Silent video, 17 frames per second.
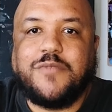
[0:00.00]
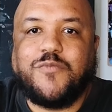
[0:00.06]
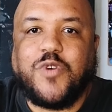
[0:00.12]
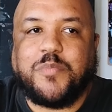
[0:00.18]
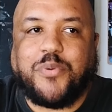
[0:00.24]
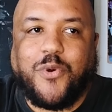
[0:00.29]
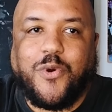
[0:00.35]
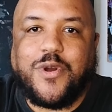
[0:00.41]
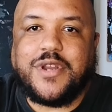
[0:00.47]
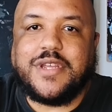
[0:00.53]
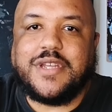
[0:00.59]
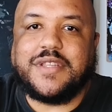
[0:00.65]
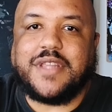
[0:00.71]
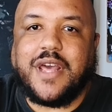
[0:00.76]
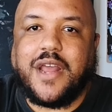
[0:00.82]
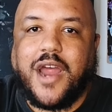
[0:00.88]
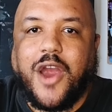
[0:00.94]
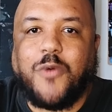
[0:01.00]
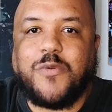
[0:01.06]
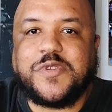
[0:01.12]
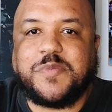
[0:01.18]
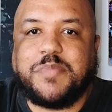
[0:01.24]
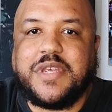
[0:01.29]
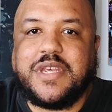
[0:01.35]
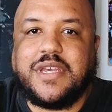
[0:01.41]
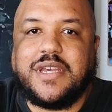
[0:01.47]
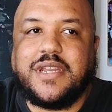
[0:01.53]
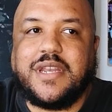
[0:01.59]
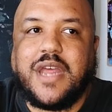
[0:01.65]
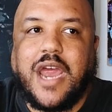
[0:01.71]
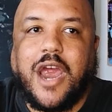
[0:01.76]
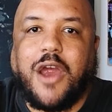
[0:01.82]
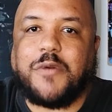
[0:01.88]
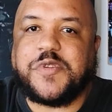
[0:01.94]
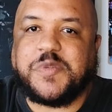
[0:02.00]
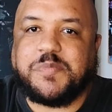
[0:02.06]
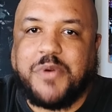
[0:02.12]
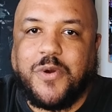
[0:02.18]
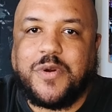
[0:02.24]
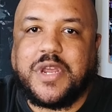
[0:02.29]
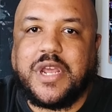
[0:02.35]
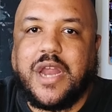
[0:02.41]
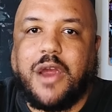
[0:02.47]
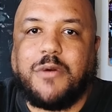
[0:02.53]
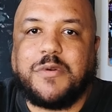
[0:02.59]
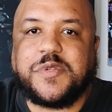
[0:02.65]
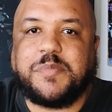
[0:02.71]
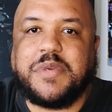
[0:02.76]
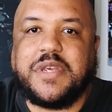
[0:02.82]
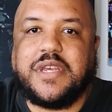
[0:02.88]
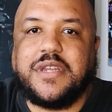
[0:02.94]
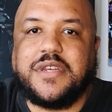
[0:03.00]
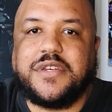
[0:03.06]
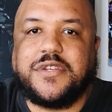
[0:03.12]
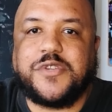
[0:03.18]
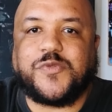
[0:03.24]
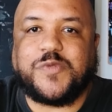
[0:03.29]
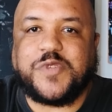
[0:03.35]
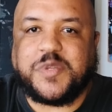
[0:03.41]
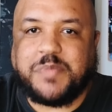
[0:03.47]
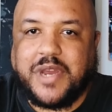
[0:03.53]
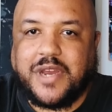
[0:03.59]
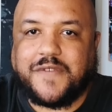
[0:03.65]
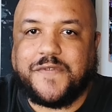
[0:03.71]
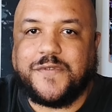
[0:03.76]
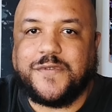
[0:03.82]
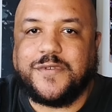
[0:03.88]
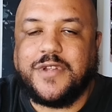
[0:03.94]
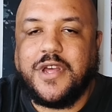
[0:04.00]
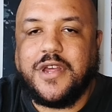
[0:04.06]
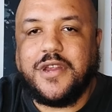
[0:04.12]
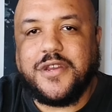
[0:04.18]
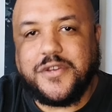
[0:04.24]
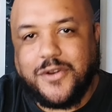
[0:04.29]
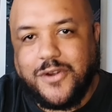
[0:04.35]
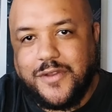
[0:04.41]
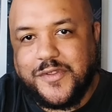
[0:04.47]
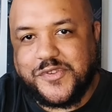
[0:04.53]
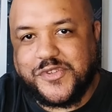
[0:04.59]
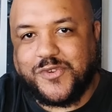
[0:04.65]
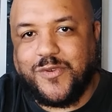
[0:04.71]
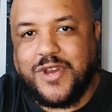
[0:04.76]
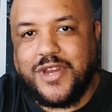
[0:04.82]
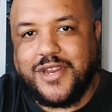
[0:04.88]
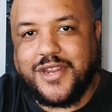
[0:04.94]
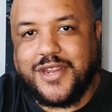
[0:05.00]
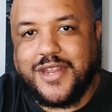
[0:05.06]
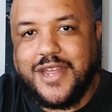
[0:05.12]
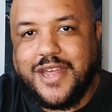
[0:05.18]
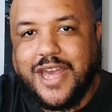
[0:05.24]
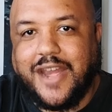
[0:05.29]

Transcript: reported that I was being outspoken, I was being disrespectful during the screening.